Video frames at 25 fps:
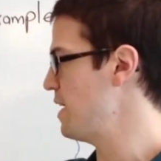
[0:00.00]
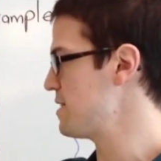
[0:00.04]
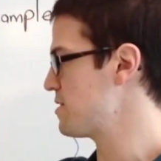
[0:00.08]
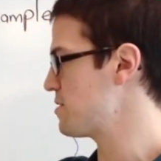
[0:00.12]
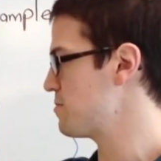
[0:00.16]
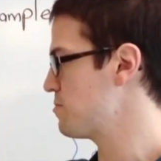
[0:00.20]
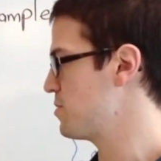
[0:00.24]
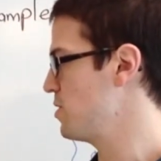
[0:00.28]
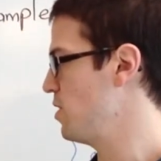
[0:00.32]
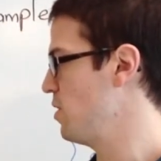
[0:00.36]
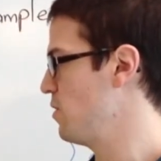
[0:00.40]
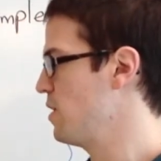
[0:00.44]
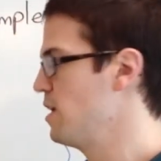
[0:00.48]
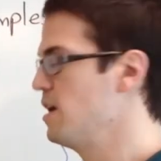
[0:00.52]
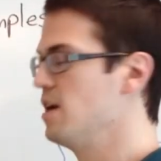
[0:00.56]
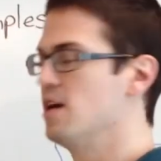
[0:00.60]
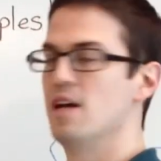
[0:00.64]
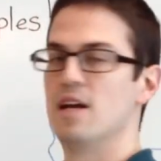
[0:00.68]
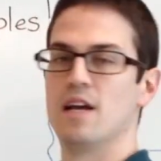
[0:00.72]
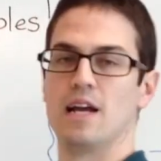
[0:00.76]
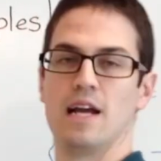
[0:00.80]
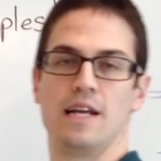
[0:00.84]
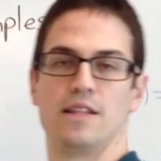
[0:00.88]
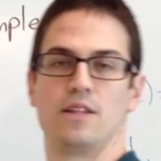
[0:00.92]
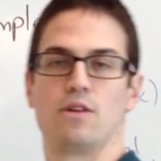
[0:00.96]
asymptote
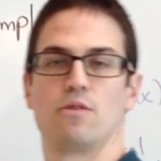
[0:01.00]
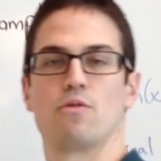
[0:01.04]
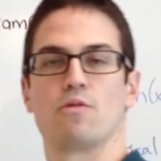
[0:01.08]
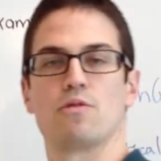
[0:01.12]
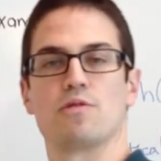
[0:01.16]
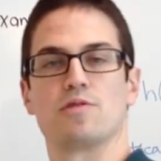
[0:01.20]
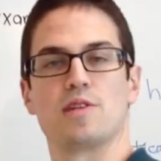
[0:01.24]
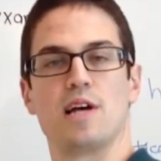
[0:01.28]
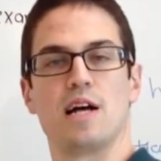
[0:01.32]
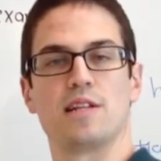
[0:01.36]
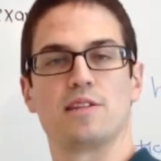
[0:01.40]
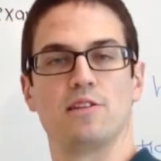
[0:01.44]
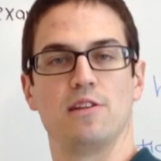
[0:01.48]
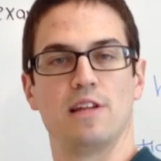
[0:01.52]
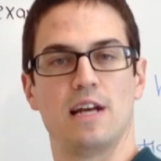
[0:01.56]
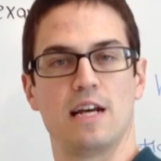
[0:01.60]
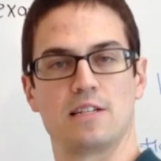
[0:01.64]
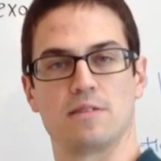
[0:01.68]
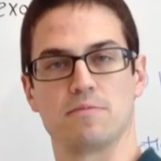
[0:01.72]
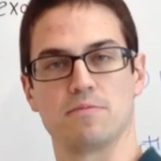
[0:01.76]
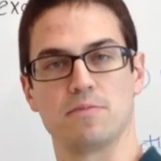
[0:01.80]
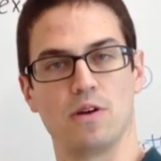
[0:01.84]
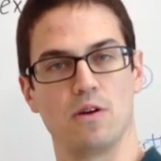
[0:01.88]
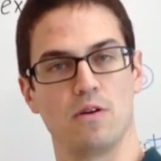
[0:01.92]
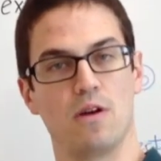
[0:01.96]
and the horizontal
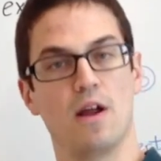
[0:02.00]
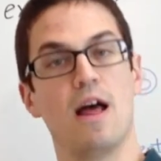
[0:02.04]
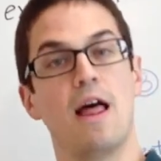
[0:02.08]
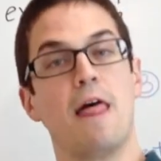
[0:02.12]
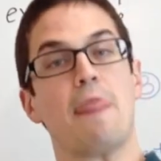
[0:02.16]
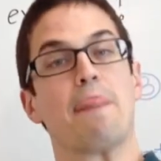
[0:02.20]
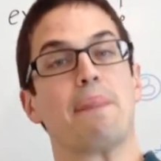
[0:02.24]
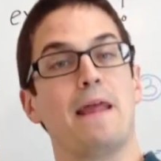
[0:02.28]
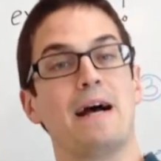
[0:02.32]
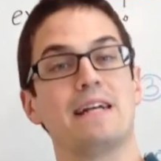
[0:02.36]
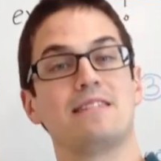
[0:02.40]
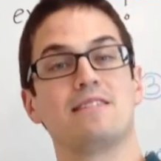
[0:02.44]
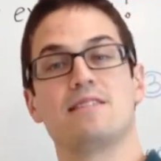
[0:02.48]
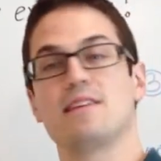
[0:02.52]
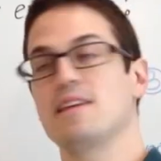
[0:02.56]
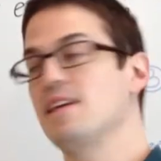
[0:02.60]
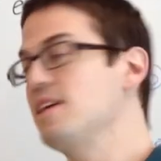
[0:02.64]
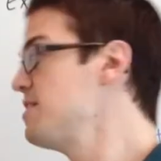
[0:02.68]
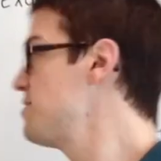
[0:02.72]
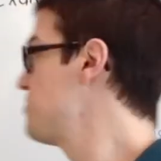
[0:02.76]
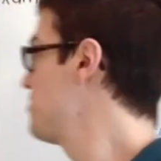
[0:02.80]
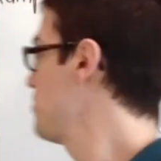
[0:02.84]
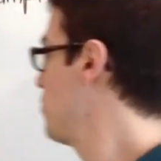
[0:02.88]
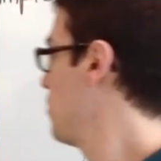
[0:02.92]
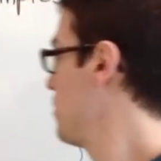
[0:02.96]
asymptote. That's the easy